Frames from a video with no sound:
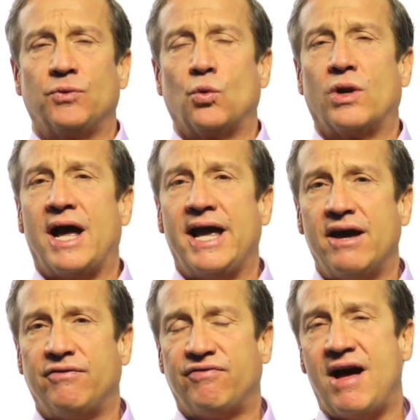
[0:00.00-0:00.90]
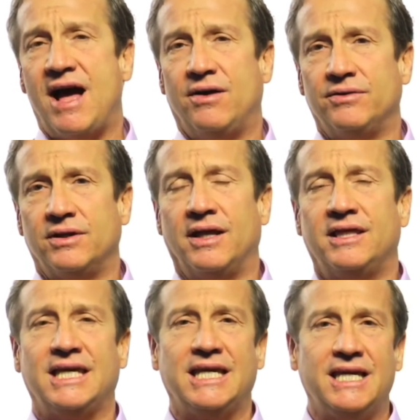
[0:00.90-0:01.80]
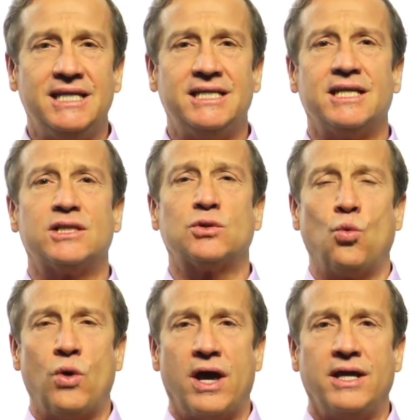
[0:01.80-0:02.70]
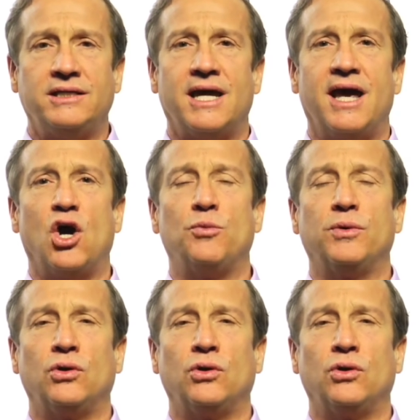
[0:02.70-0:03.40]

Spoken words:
What I have found, the easiest way to help